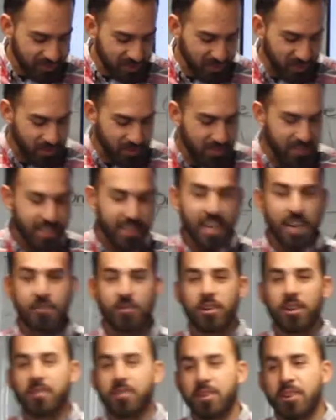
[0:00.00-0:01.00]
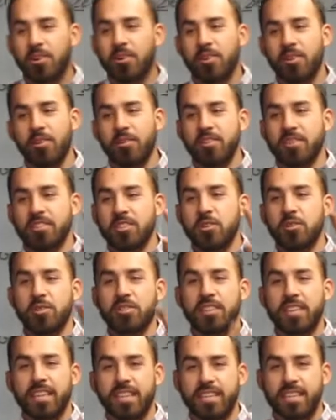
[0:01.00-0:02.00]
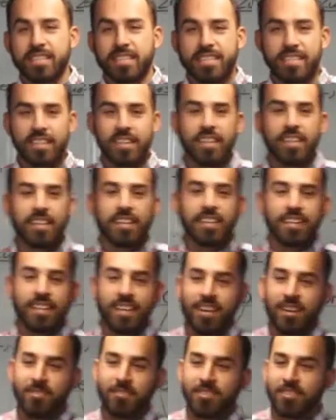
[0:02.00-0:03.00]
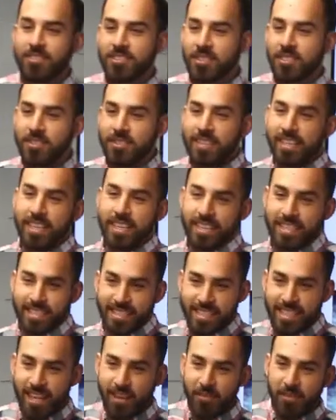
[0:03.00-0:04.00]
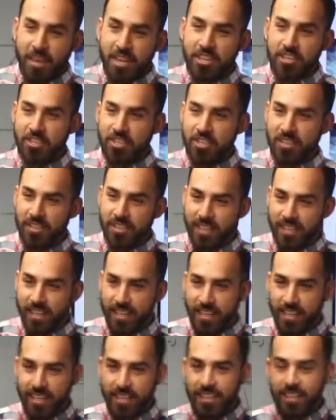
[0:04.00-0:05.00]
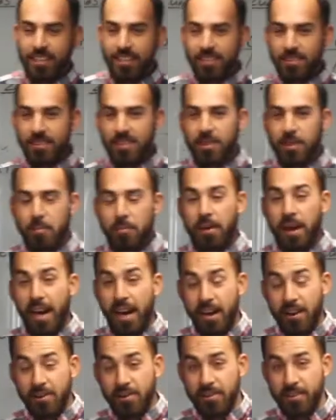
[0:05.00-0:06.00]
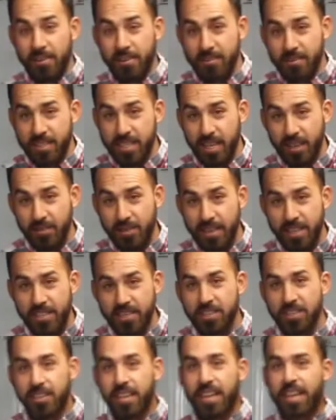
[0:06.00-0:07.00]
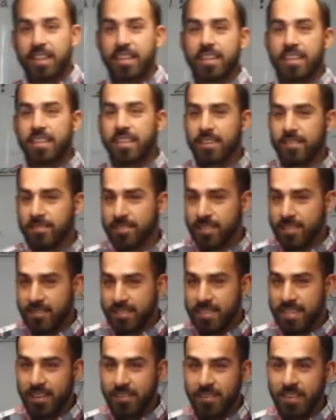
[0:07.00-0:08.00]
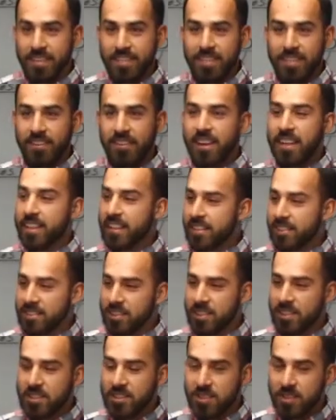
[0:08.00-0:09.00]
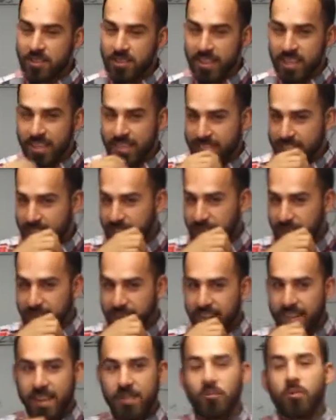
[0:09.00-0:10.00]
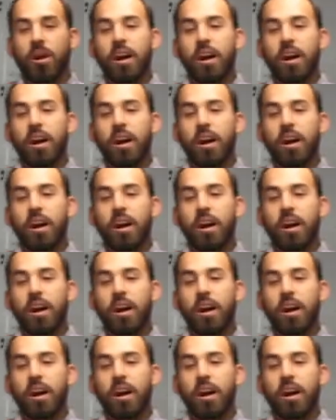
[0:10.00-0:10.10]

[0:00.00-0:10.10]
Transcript: So today we're going to be going over two things. Elmer, two things. Salvation, the power of salvation, and the gift of salvation. All right, those are the two things. And